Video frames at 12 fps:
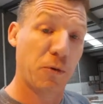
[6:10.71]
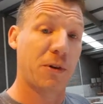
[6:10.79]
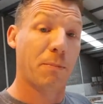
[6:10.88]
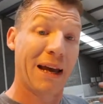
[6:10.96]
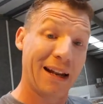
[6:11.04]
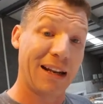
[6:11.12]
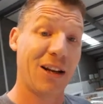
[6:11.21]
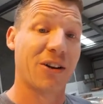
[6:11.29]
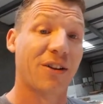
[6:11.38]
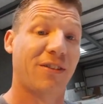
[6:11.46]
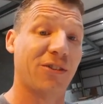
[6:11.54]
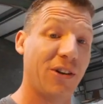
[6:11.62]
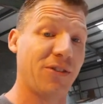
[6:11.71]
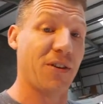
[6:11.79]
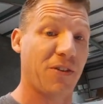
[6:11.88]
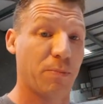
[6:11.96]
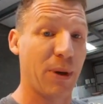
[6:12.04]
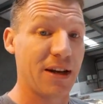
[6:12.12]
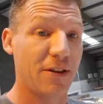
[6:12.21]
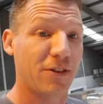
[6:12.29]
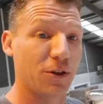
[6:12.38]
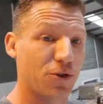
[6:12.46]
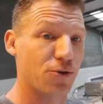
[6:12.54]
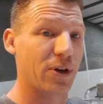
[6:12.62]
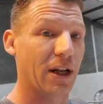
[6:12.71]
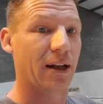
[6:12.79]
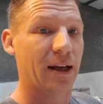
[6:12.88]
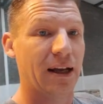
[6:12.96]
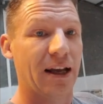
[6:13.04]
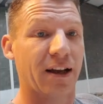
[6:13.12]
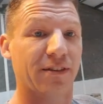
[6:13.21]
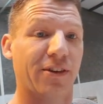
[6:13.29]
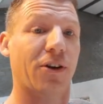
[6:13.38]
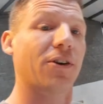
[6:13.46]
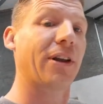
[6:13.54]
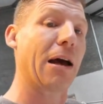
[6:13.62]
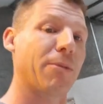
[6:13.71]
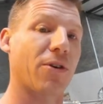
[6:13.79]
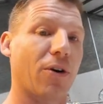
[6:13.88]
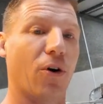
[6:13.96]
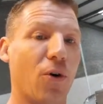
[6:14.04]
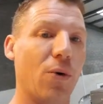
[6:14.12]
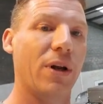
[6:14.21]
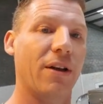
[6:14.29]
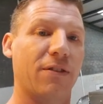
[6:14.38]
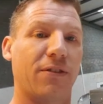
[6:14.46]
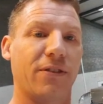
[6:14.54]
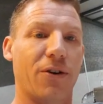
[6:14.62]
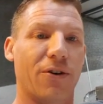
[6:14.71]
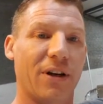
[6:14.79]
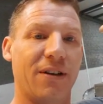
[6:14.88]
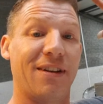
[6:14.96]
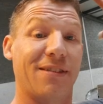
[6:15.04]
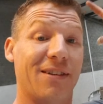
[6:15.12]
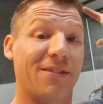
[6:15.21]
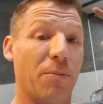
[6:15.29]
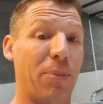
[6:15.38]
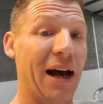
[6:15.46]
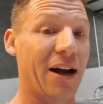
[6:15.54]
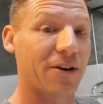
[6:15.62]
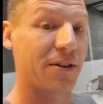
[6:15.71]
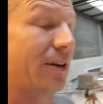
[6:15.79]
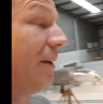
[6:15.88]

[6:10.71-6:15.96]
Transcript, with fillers: depending on the size of the space, you drill a certain diameter hole, a certain distance apart,